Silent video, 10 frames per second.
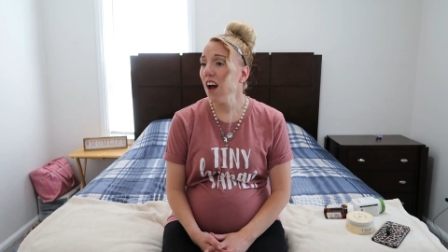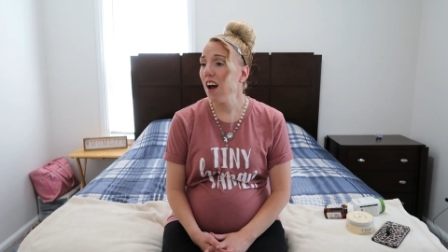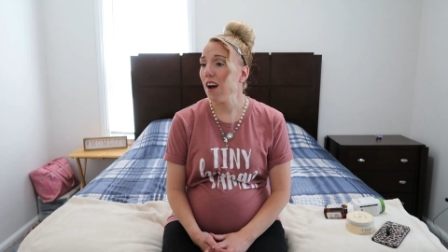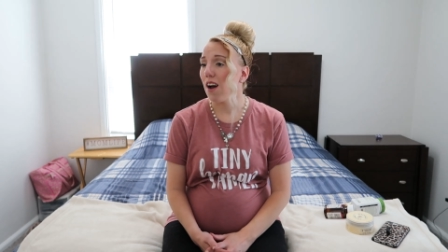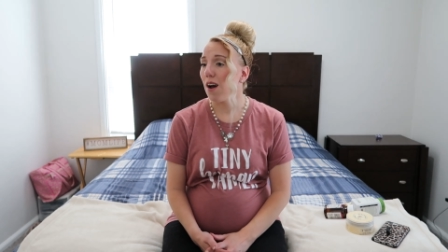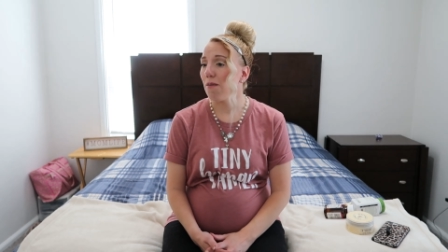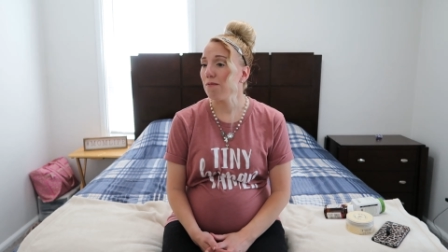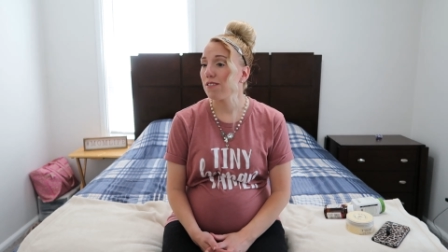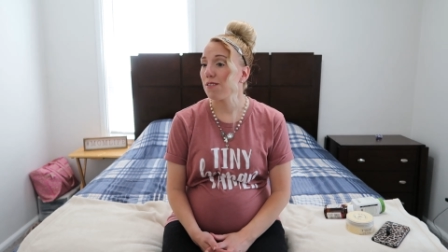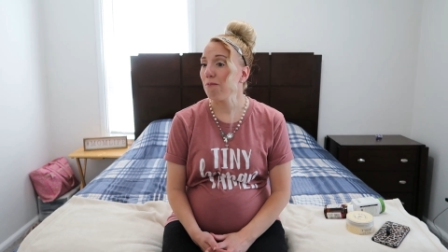
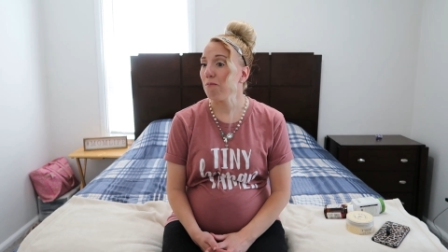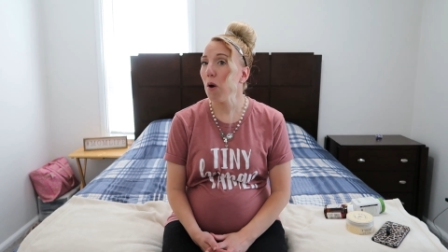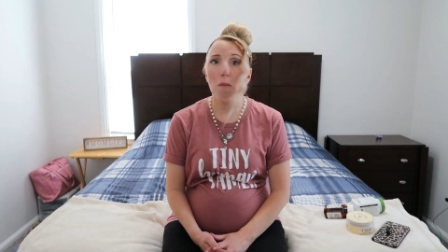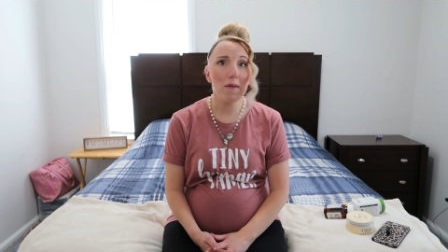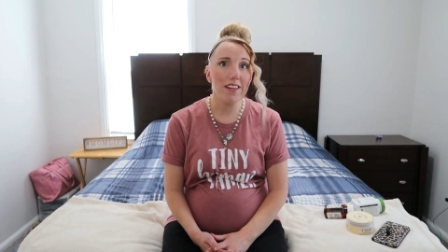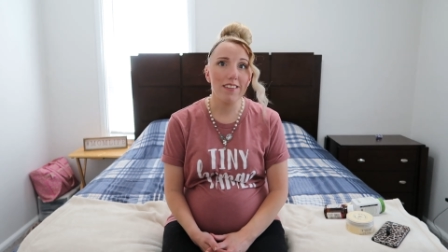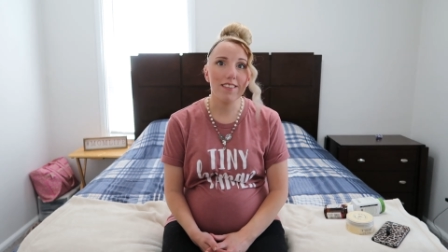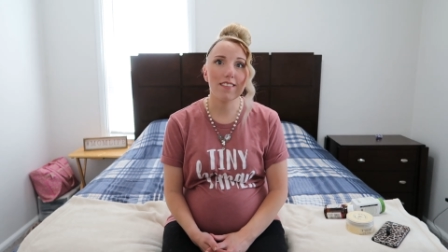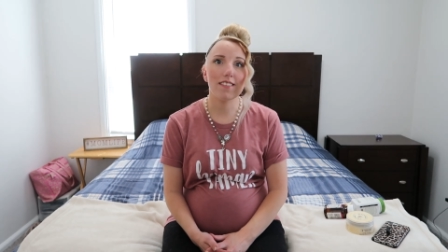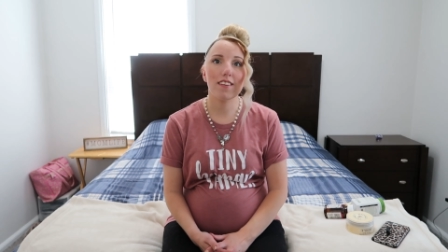Um, some
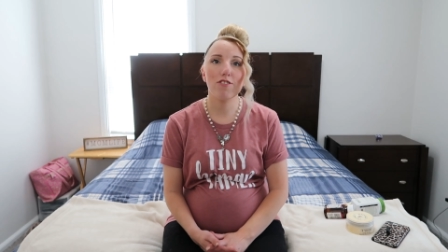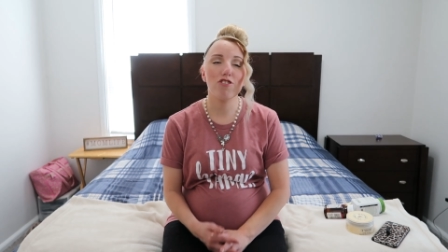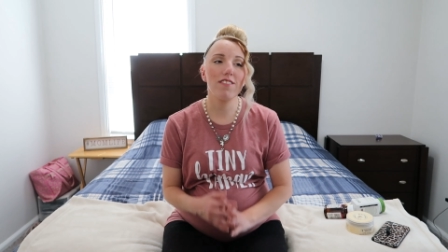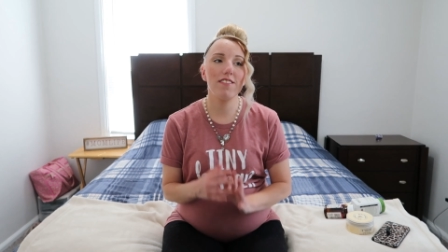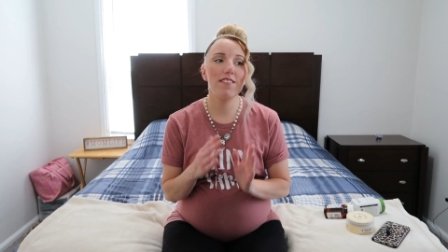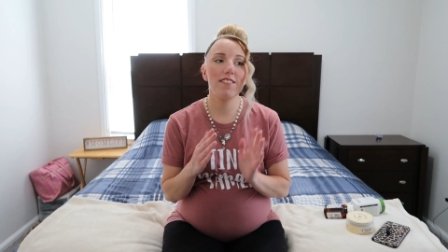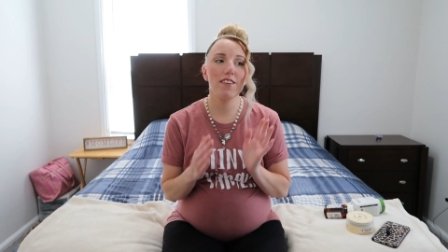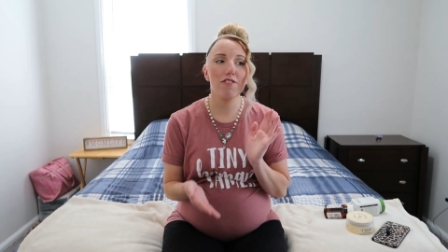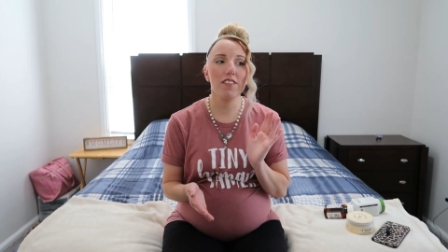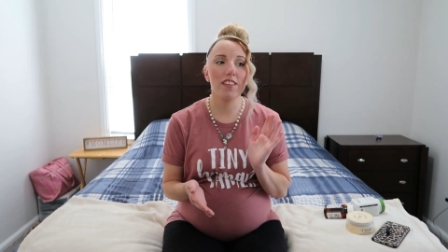moments, just
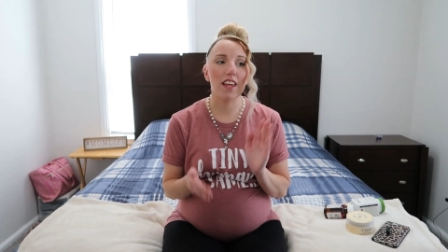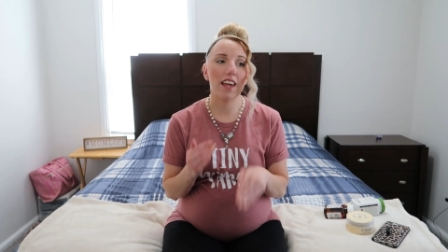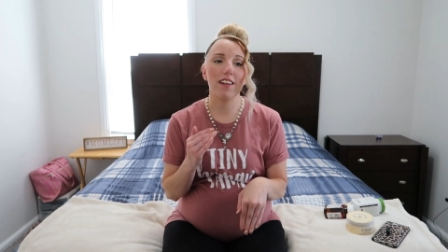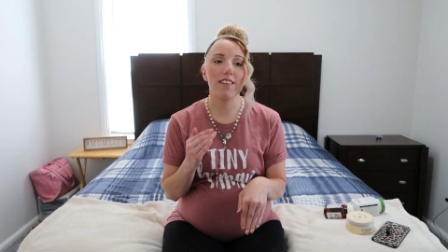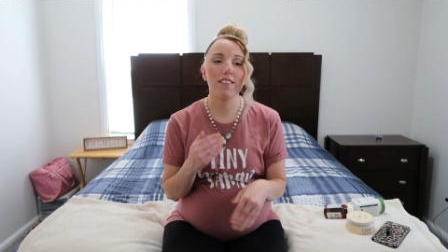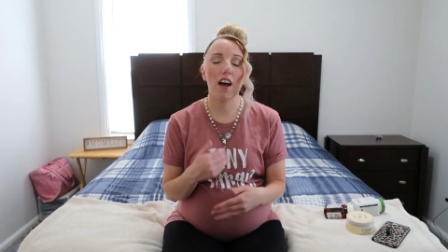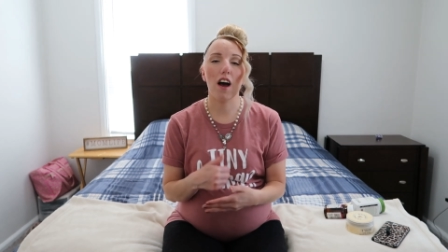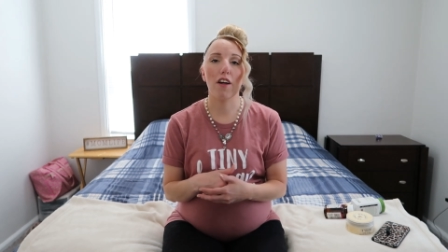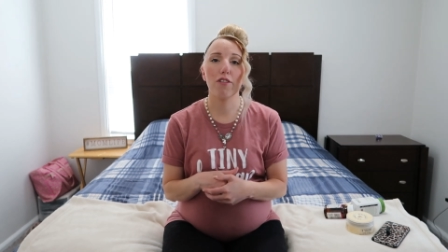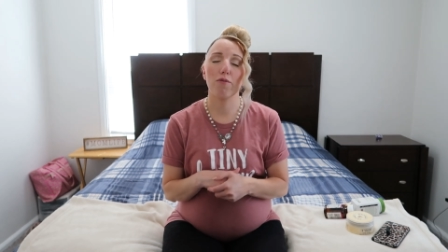different things
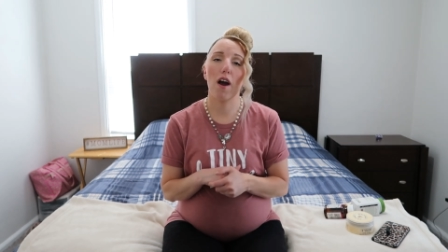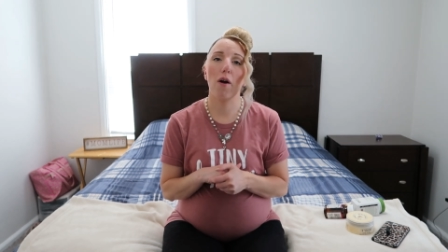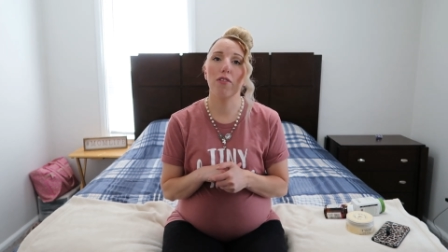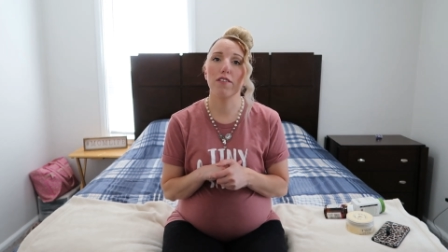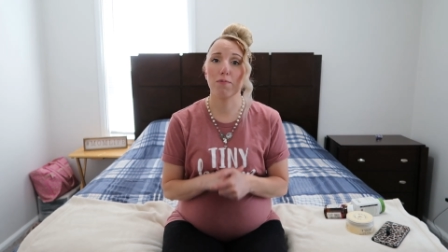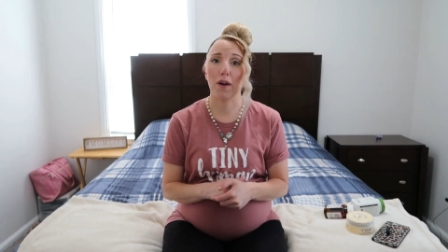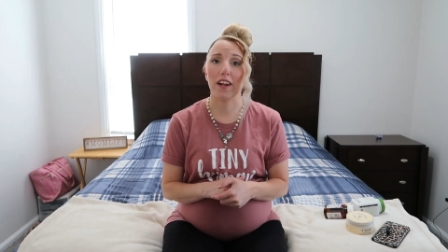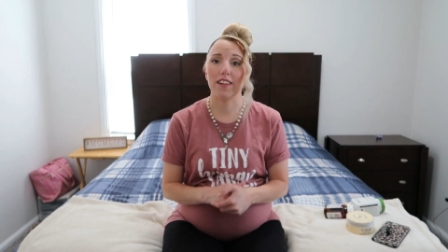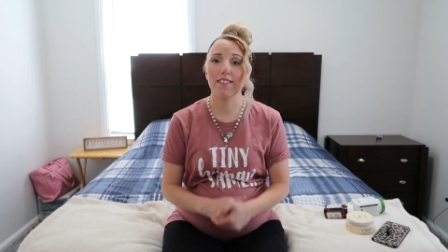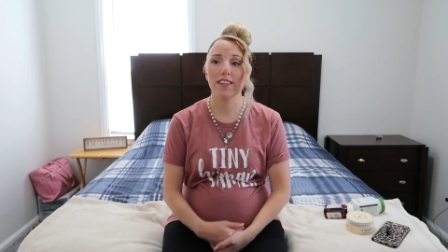uh, throughout this
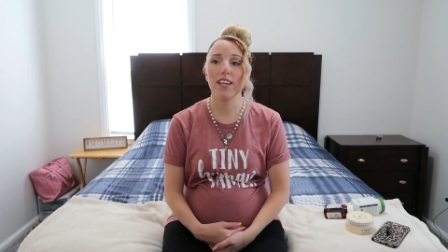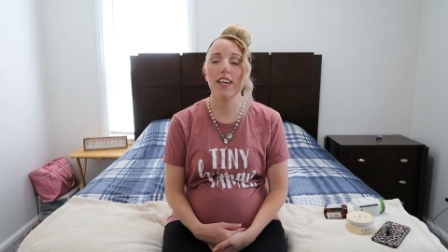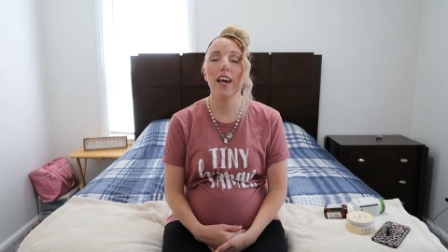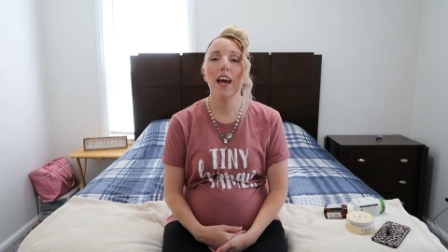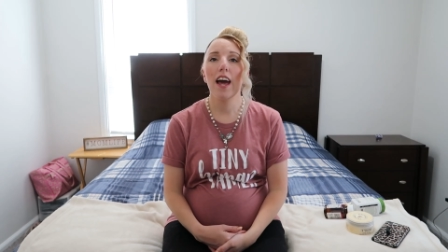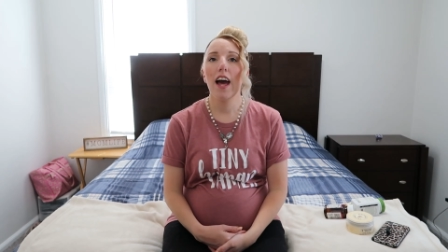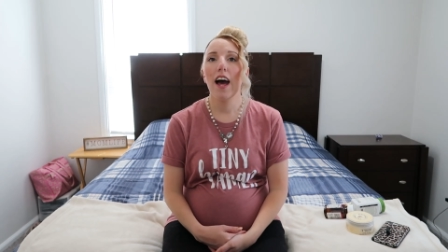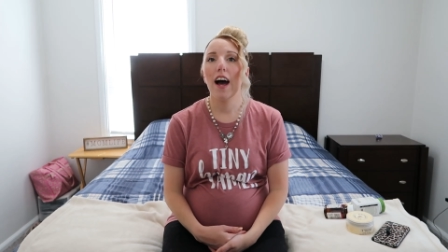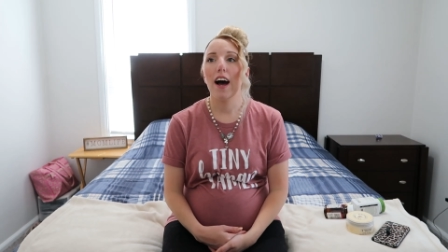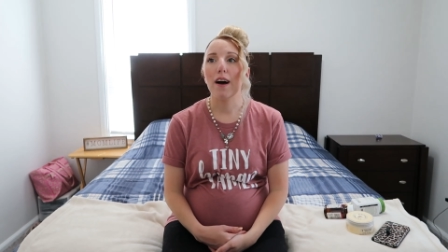pregnancy
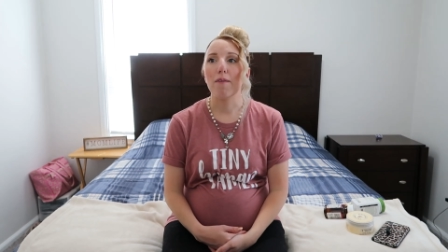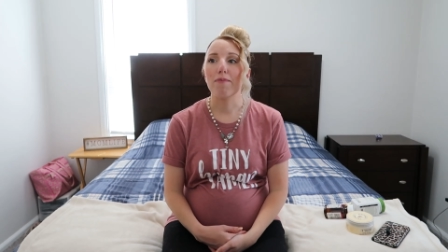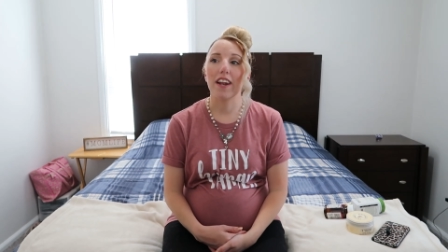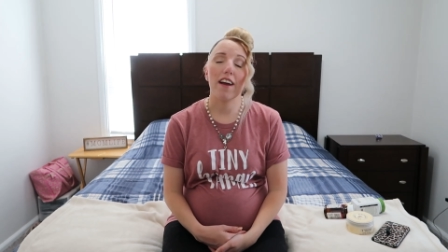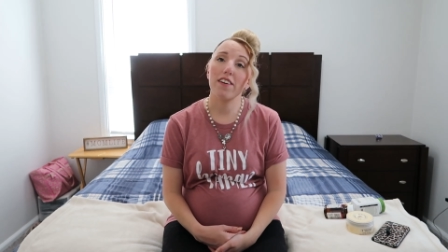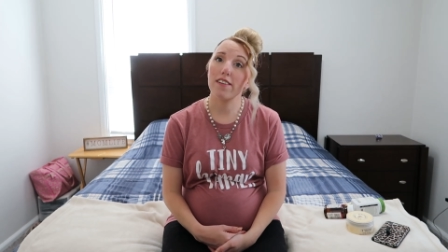um, that I've